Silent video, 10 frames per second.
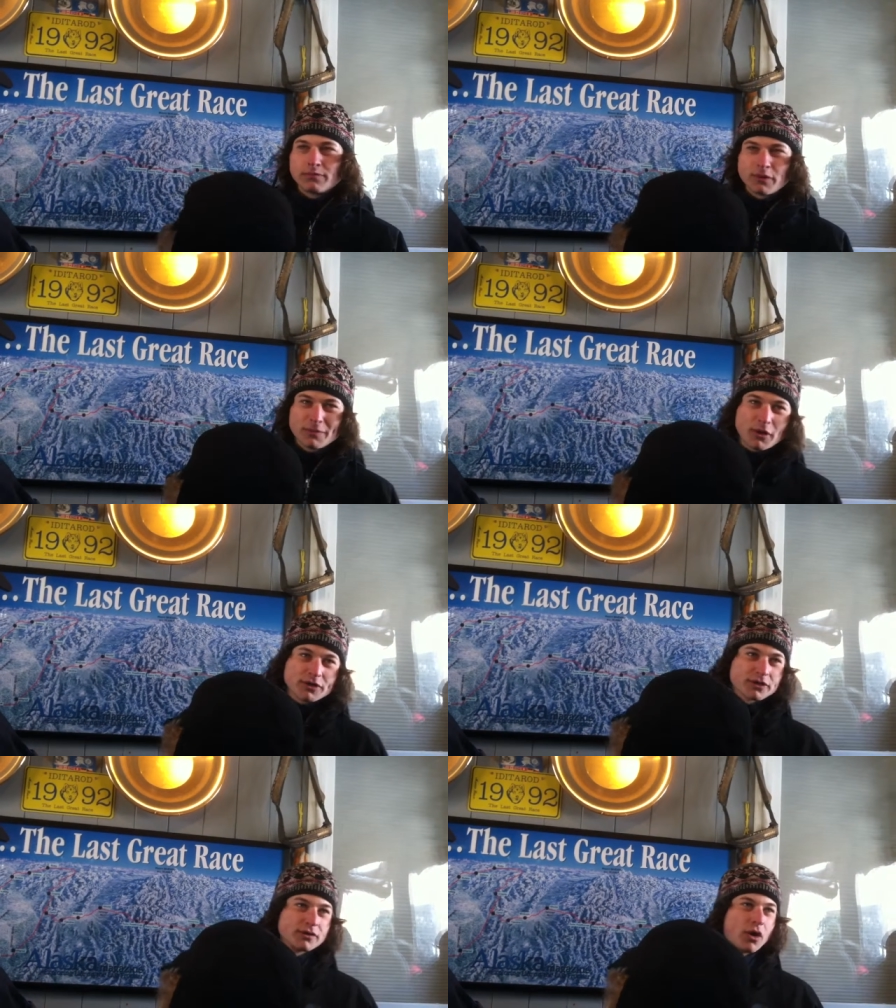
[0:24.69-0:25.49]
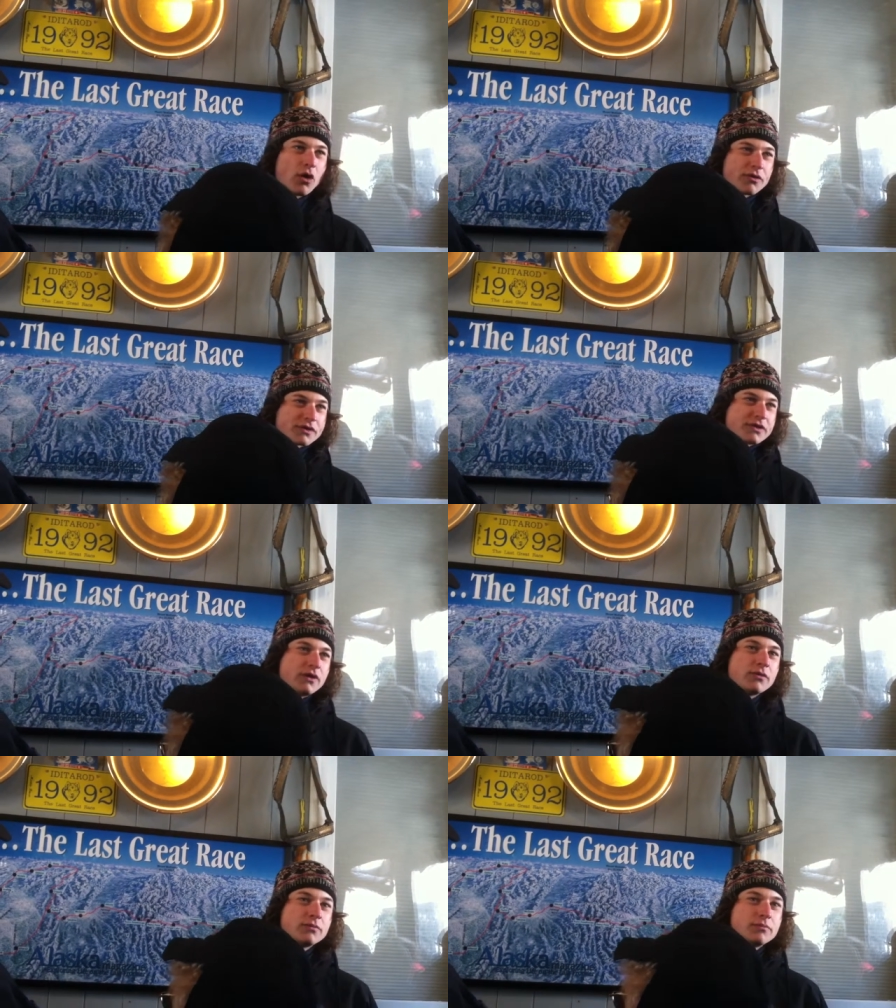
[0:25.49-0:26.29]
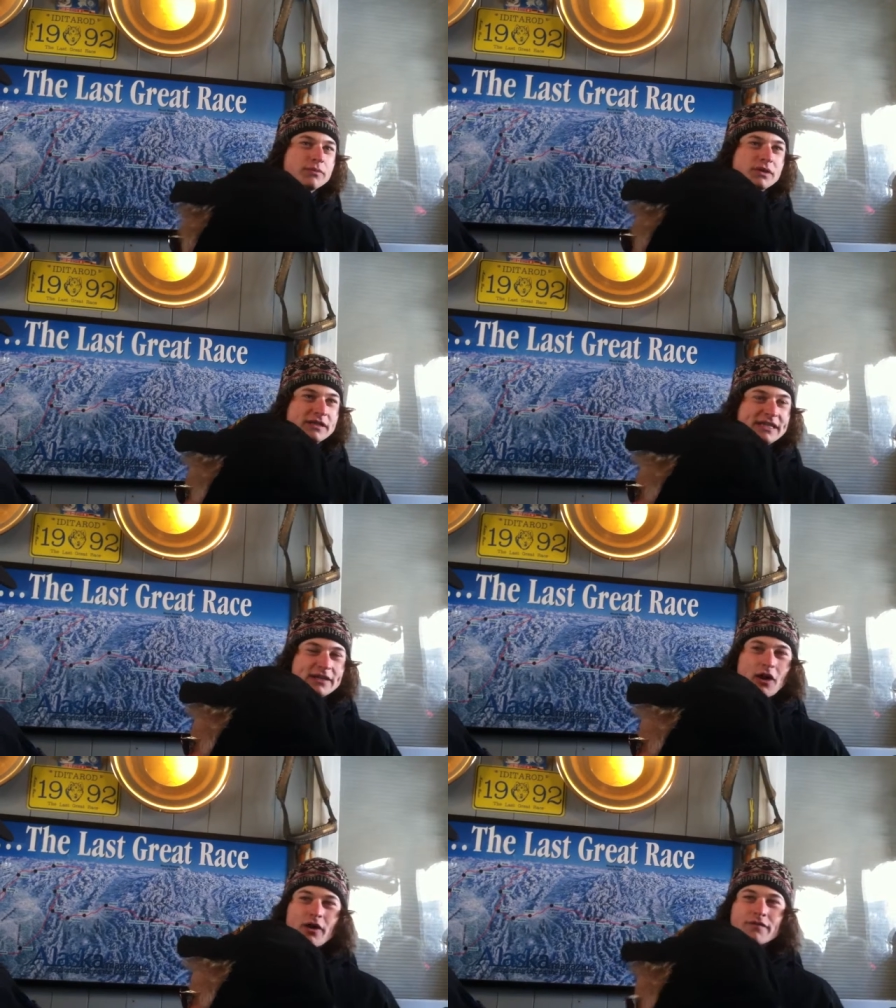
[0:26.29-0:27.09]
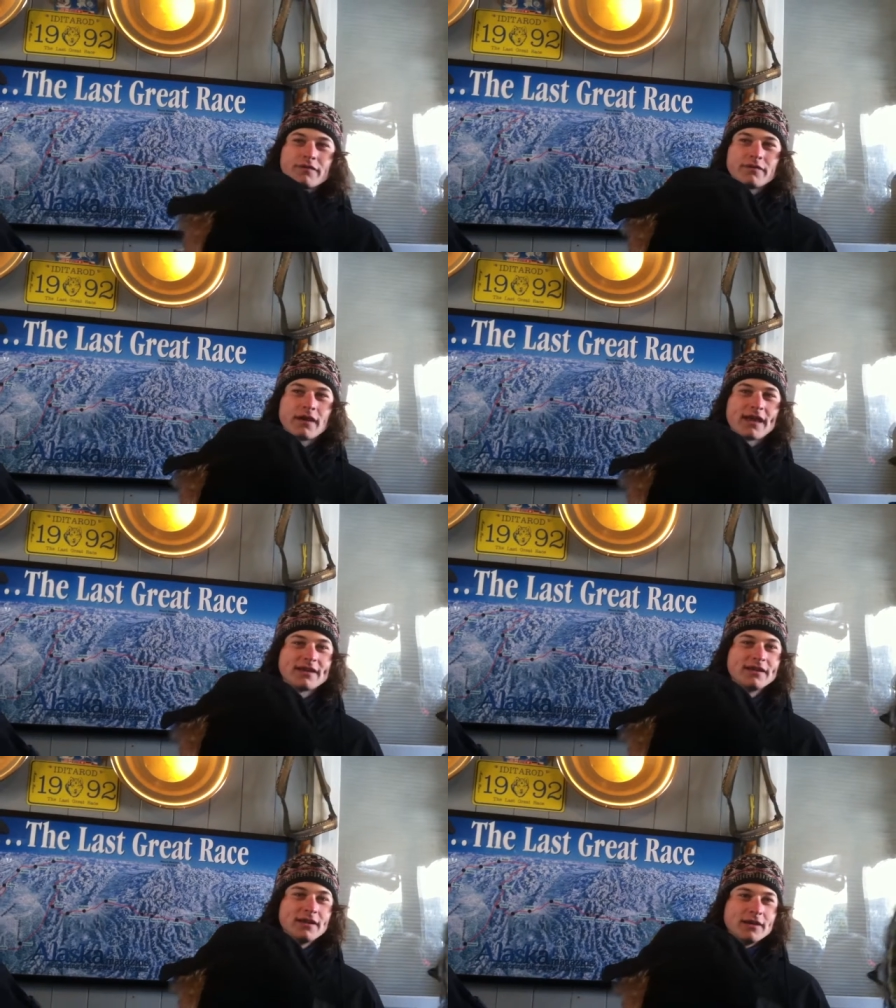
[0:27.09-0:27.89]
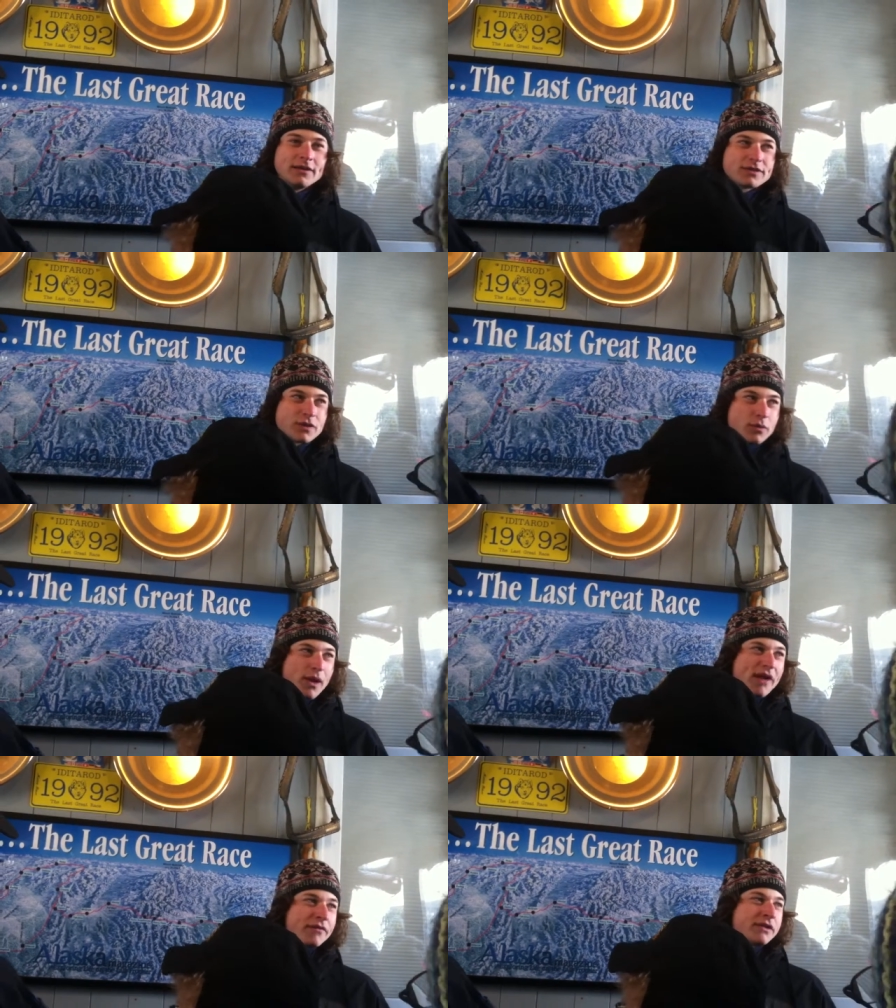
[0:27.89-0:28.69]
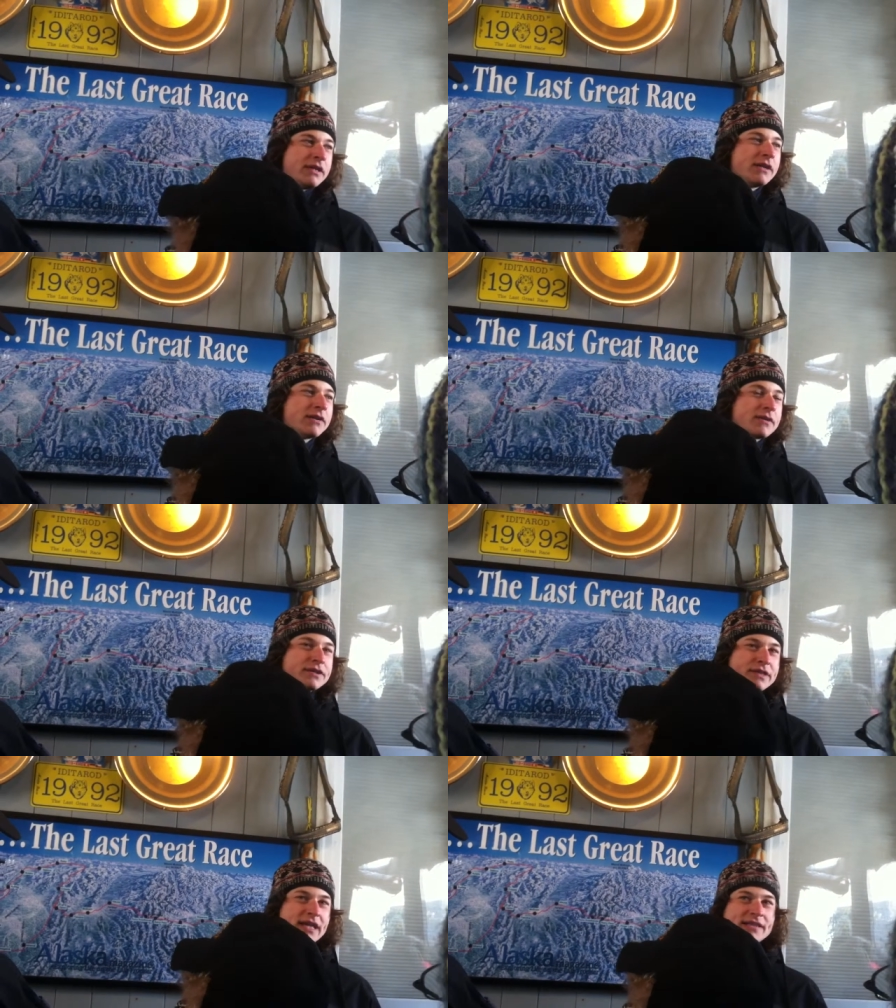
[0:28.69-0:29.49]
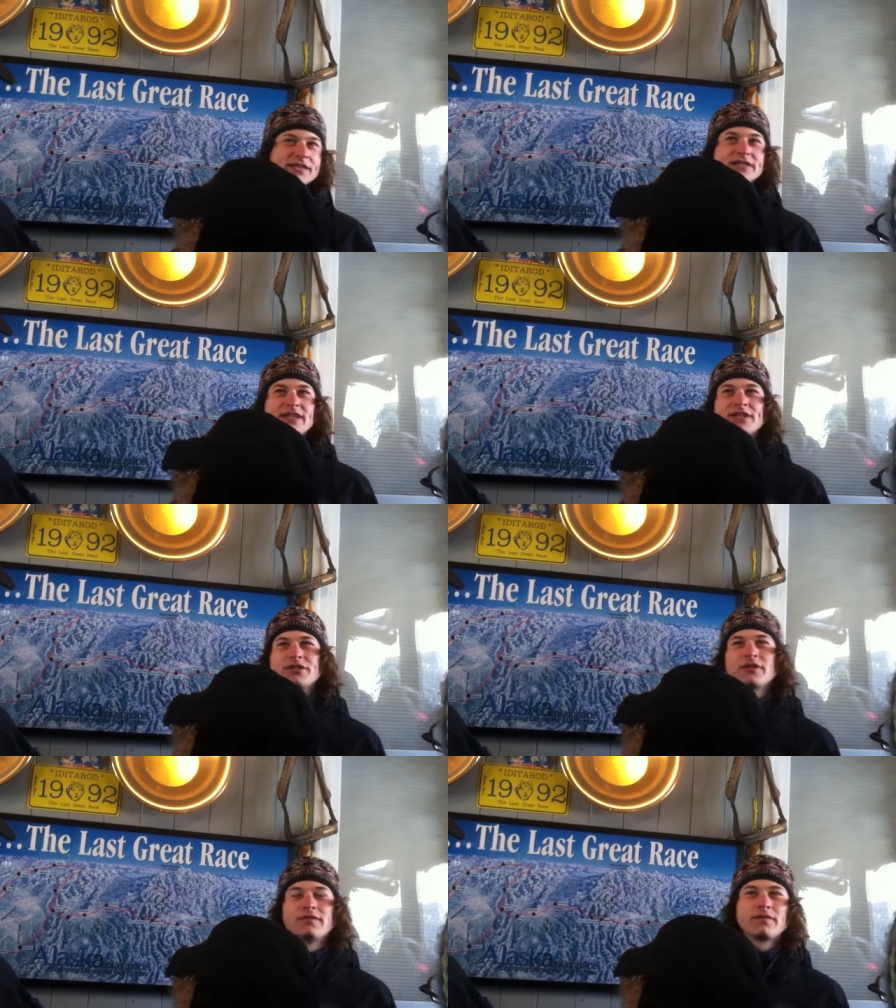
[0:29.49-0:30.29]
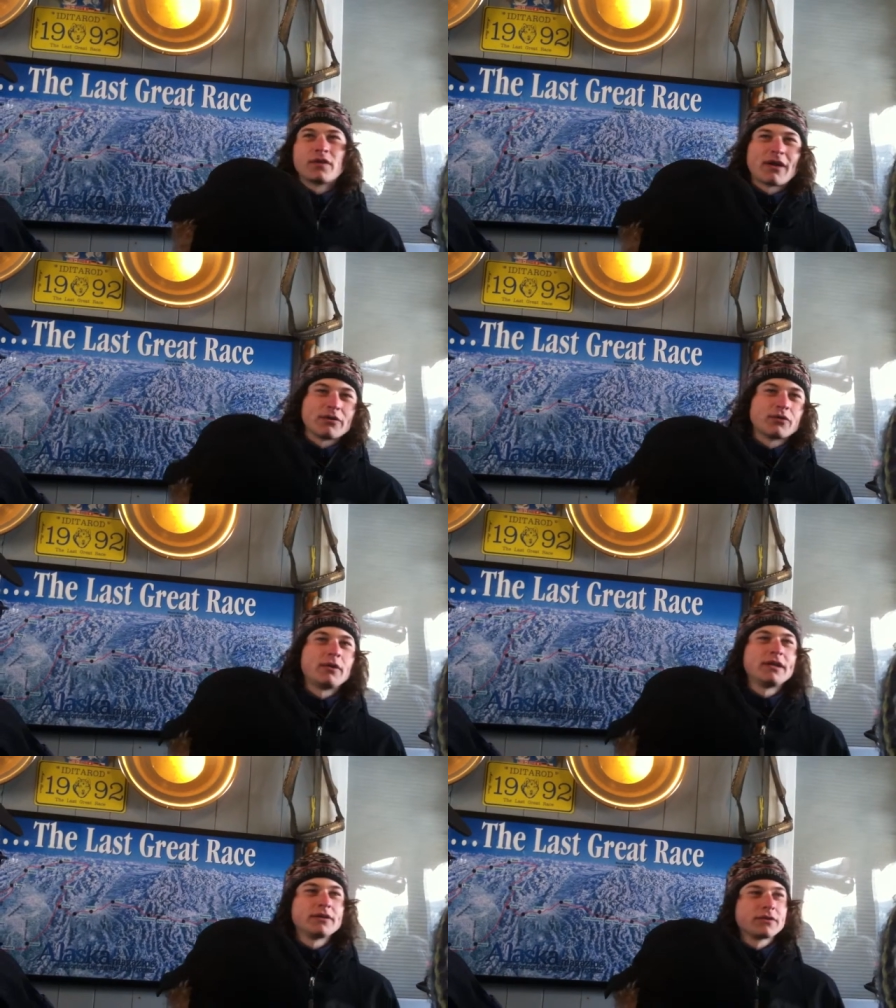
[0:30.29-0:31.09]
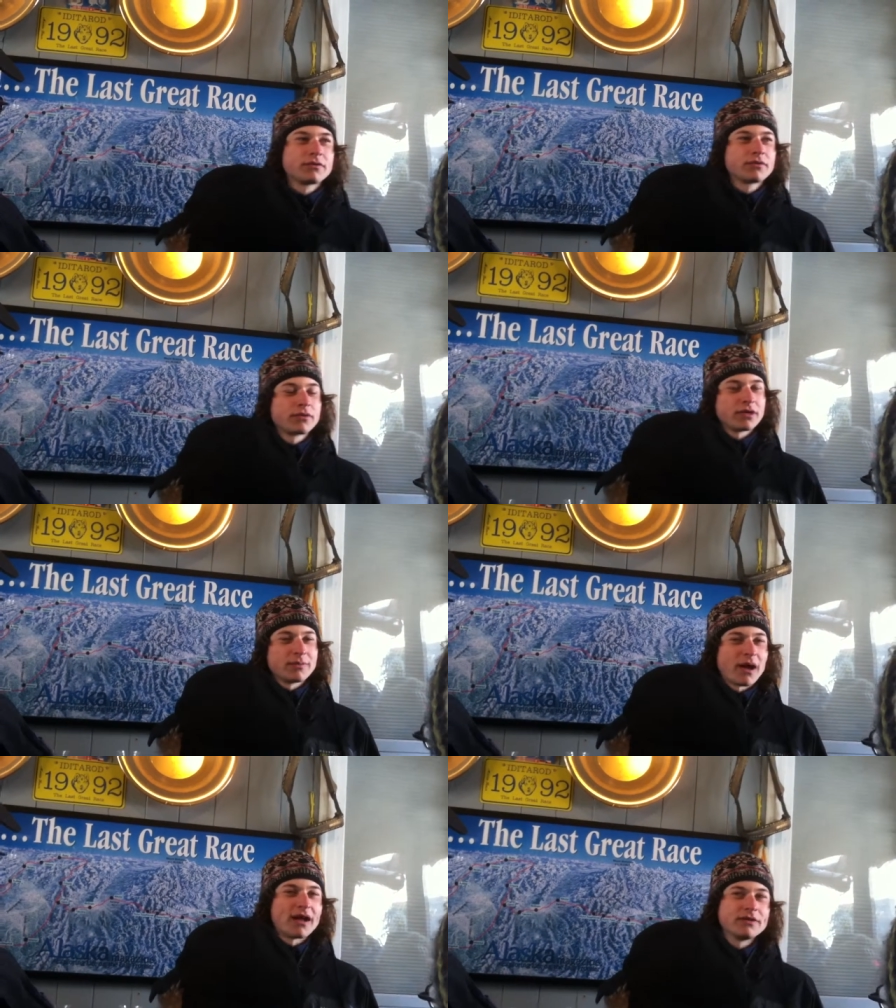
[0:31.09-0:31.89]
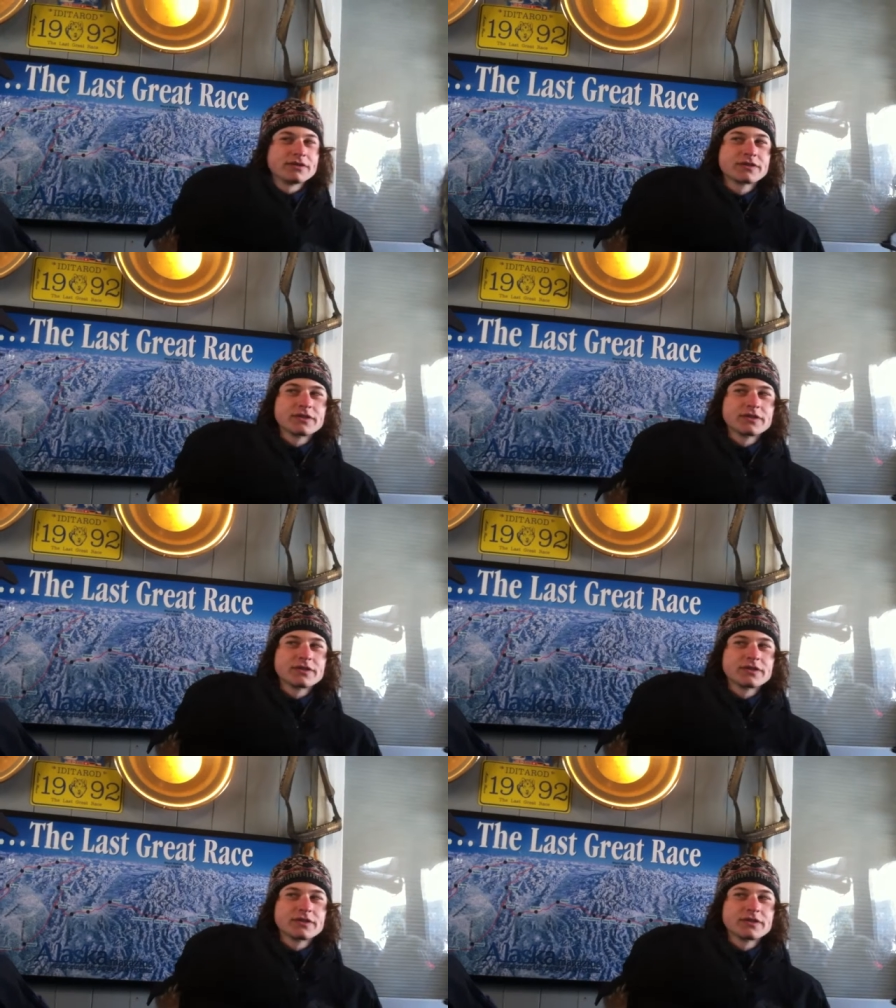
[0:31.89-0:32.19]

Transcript: pretty much all the snow clean off, and so every year, there's at least a section of around 20 or 30 miles